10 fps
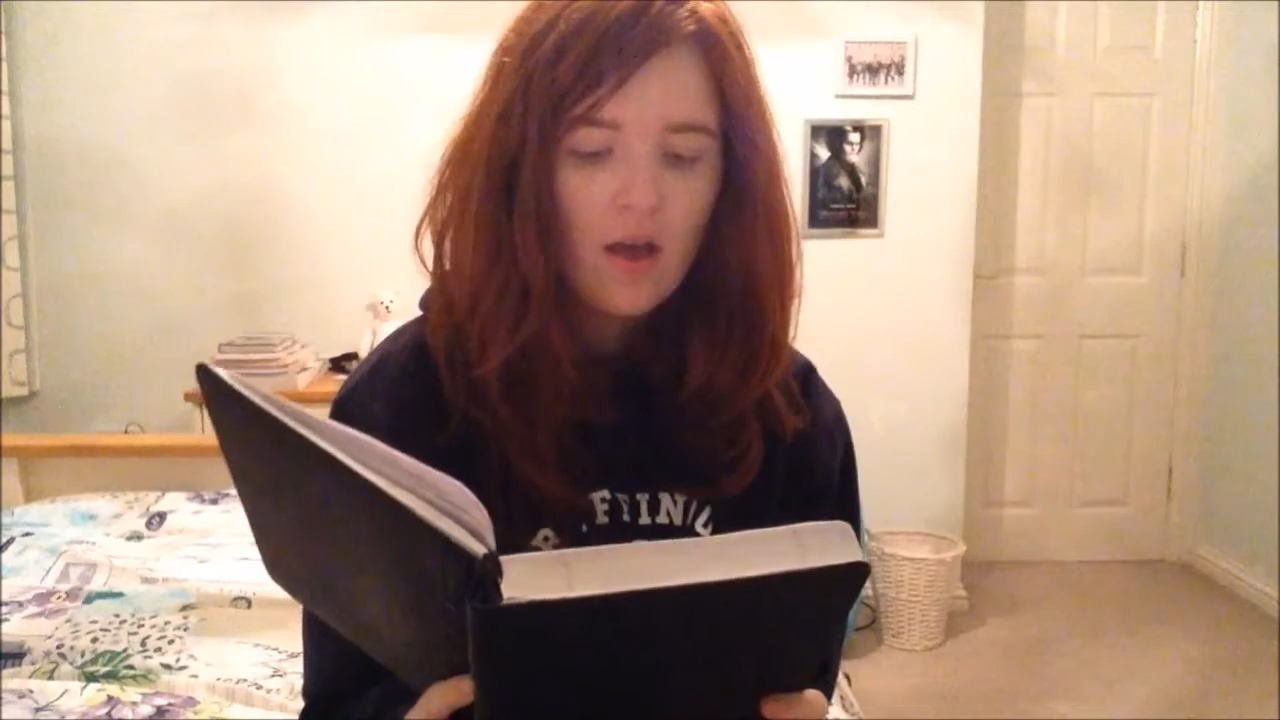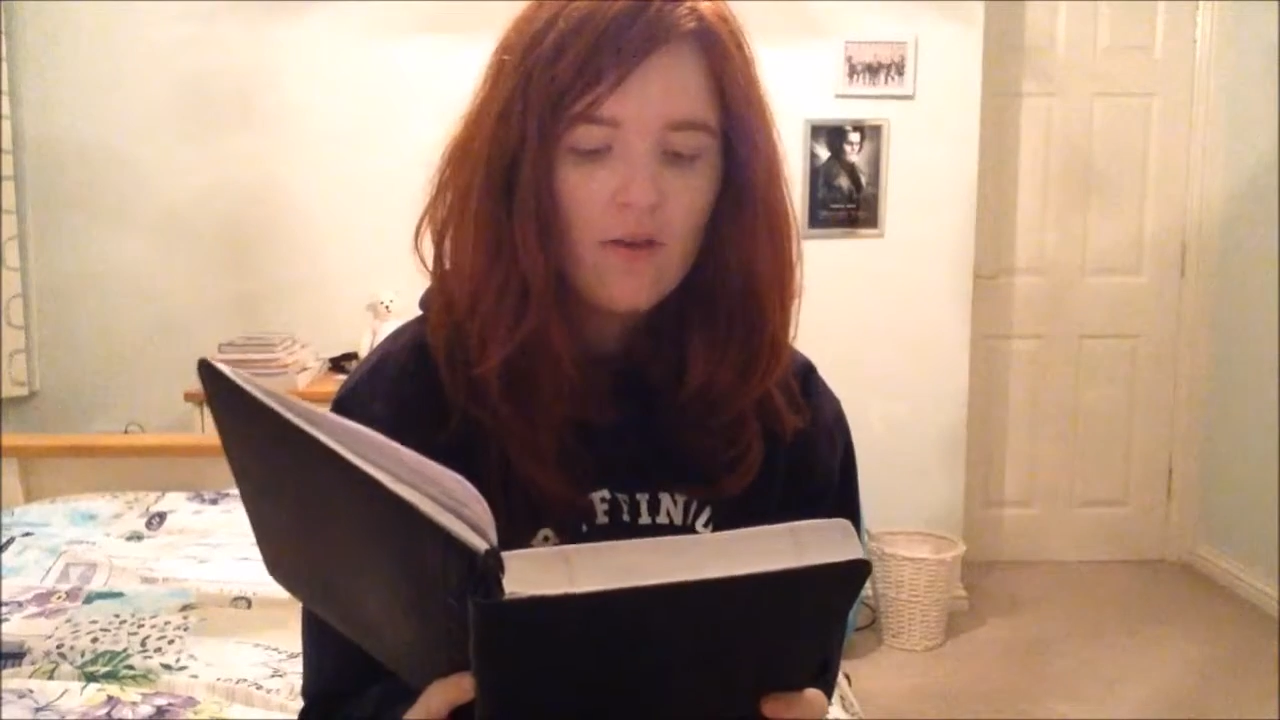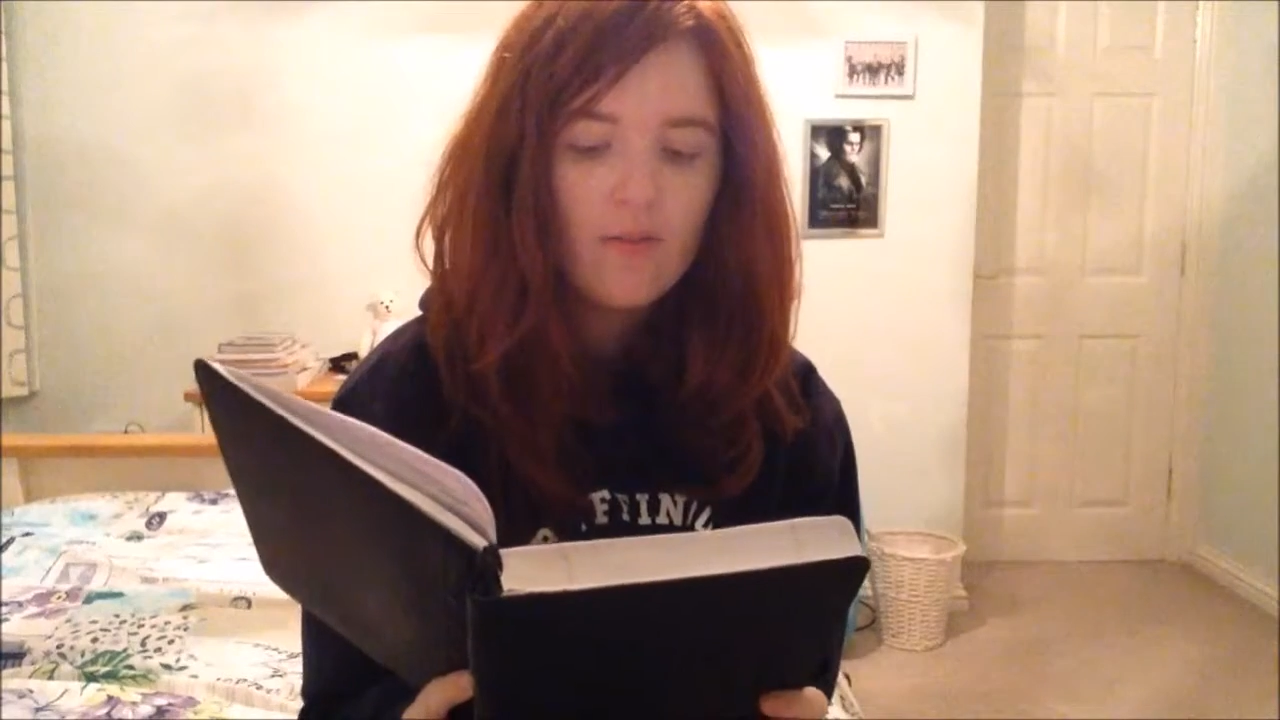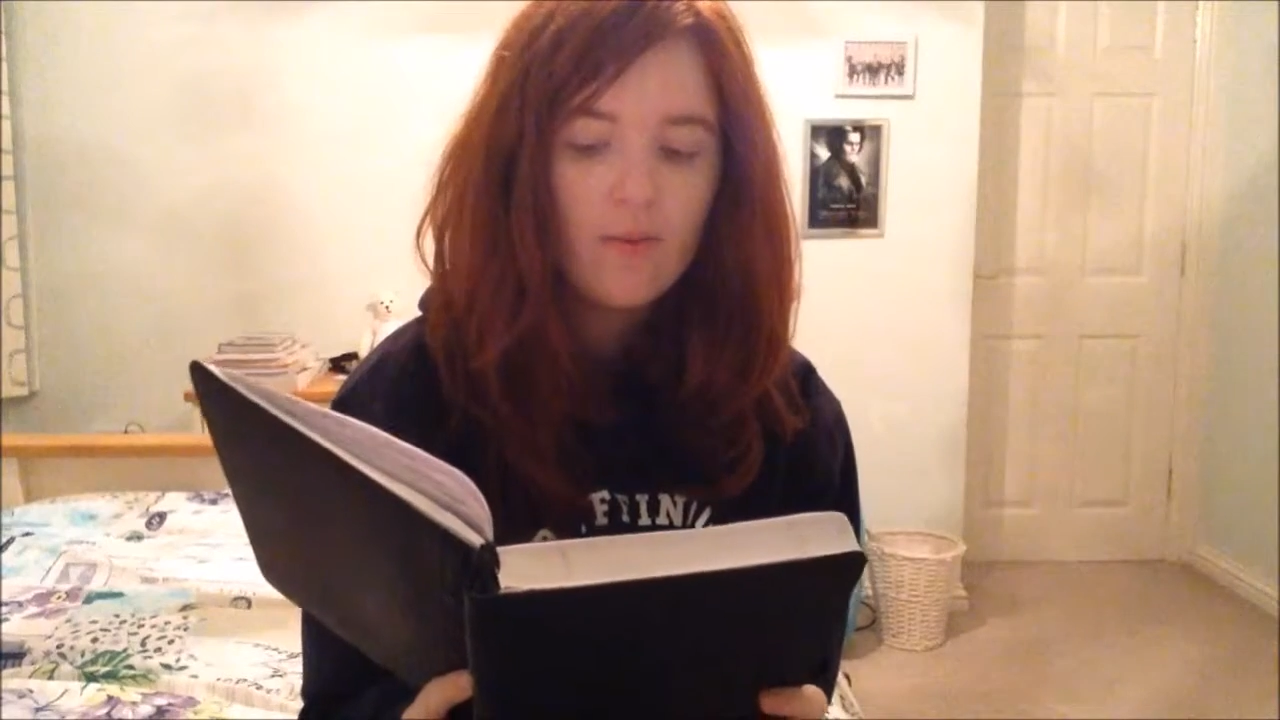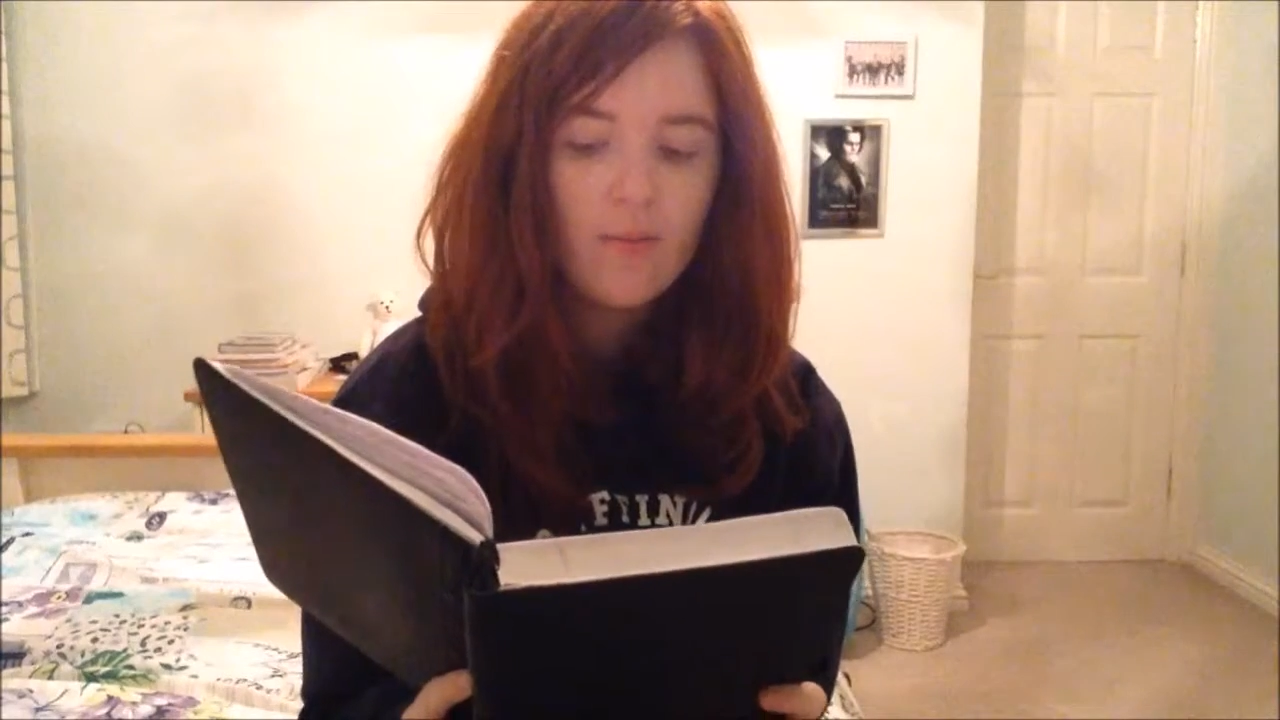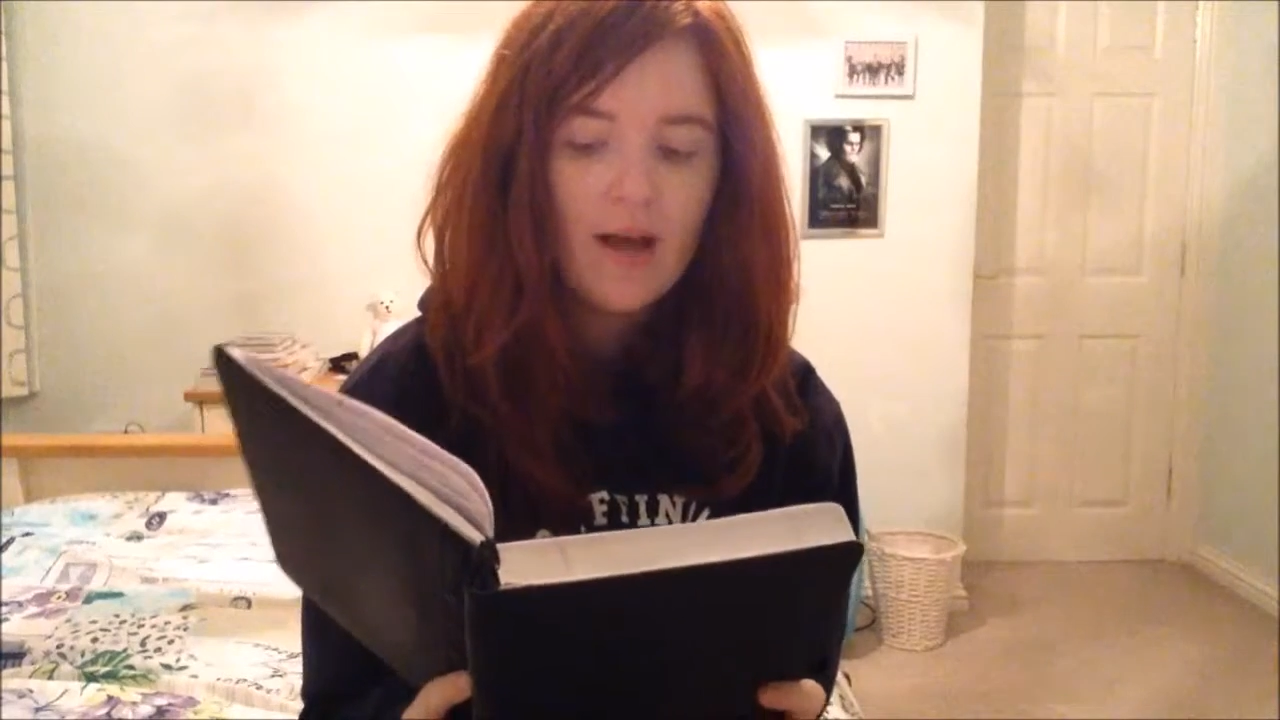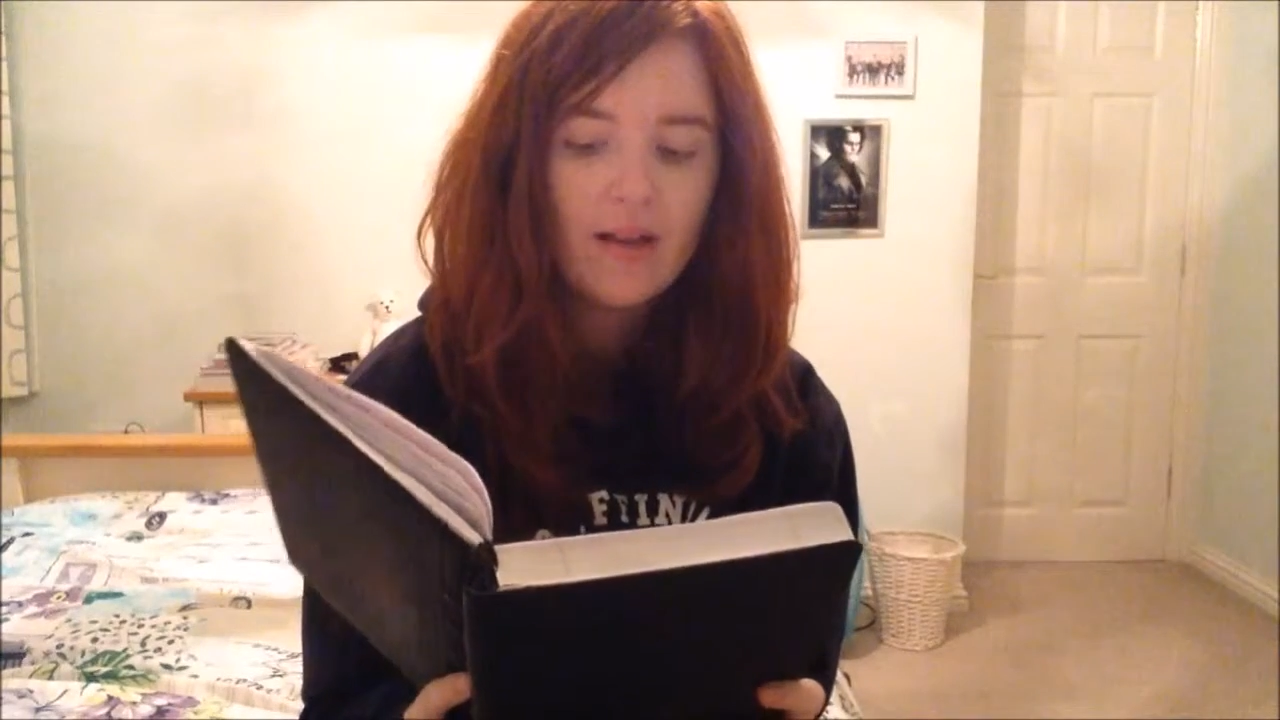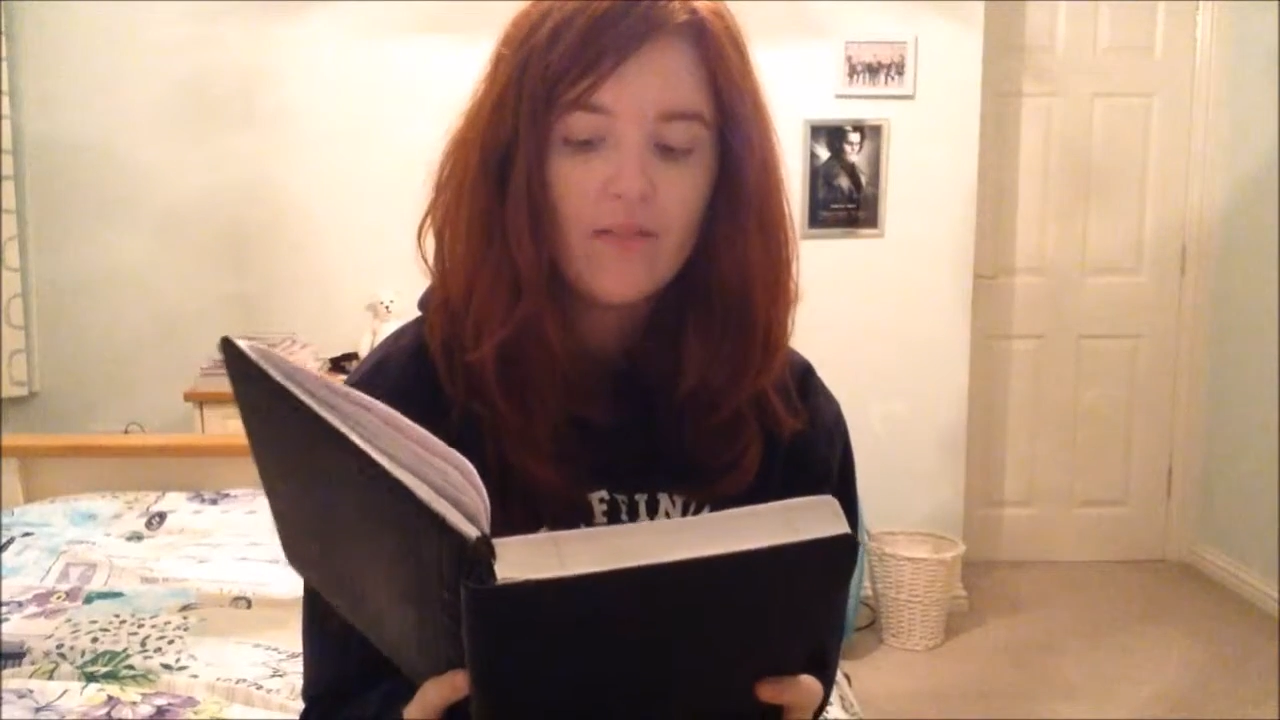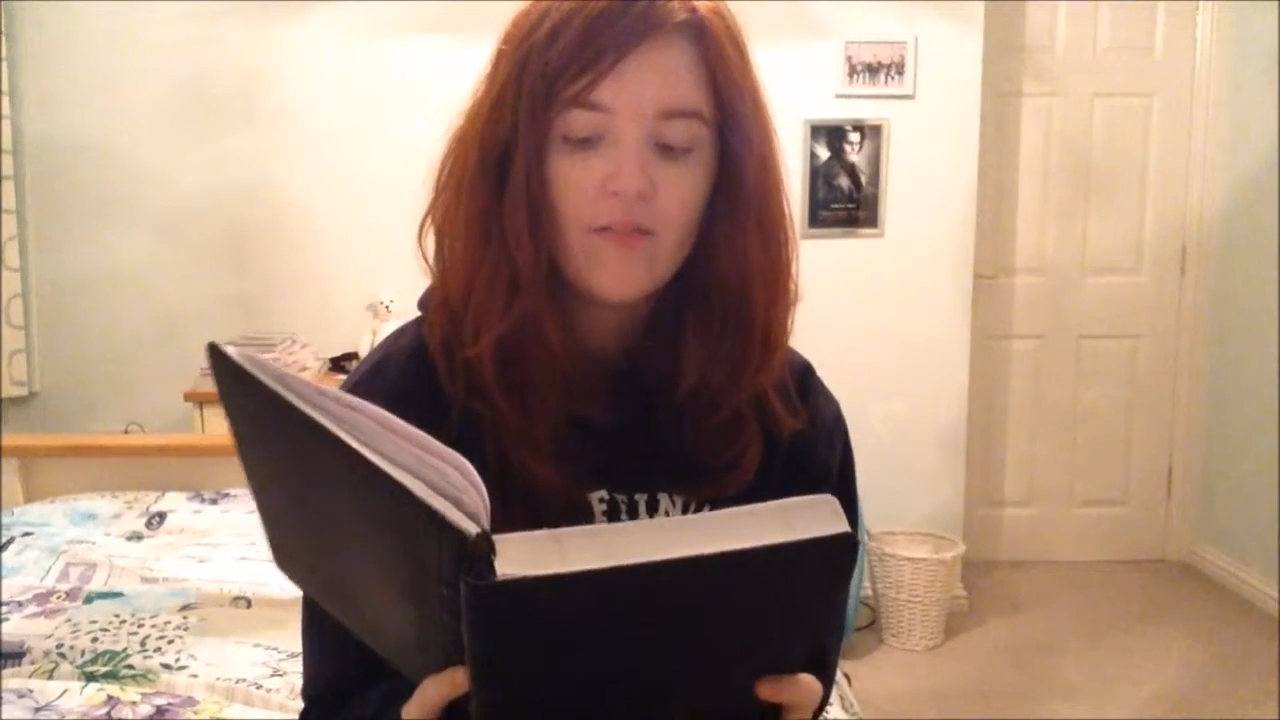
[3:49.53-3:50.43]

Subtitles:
From an abandoned